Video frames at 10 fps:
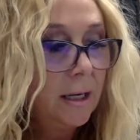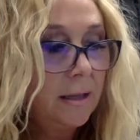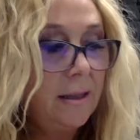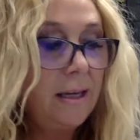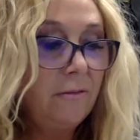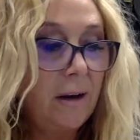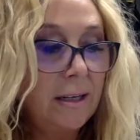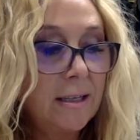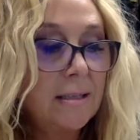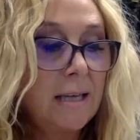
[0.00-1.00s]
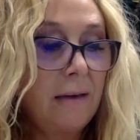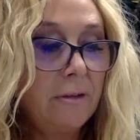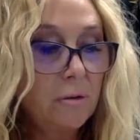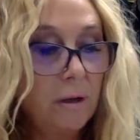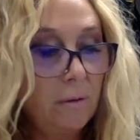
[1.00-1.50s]
They invited us to have
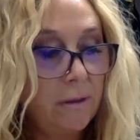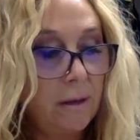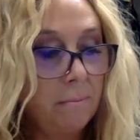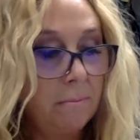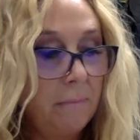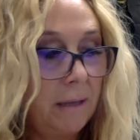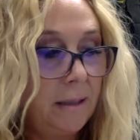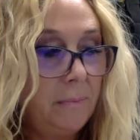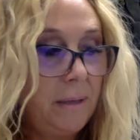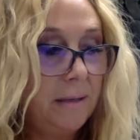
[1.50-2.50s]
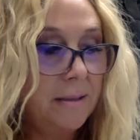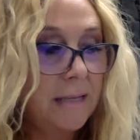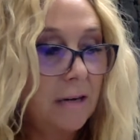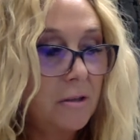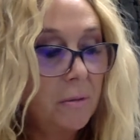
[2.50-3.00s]
a drink with them. Money being
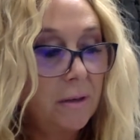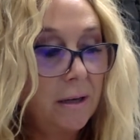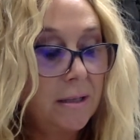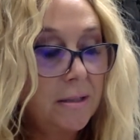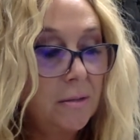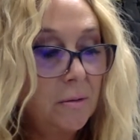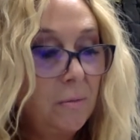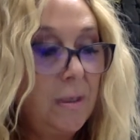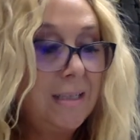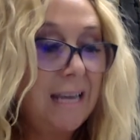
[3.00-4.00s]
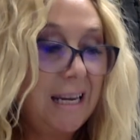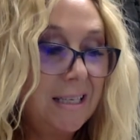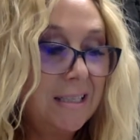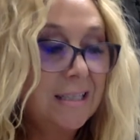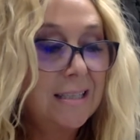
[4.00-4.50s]
scarce with us, we
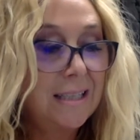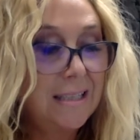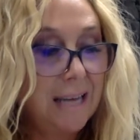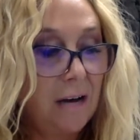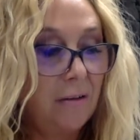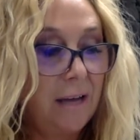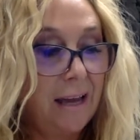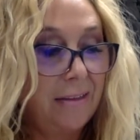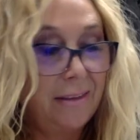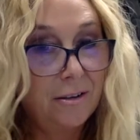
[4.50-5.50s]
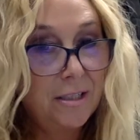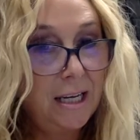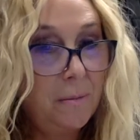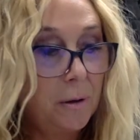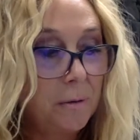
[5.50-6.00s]
deigned to sit down at their
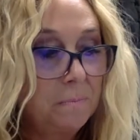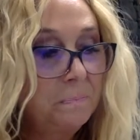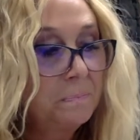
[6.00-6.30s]
table.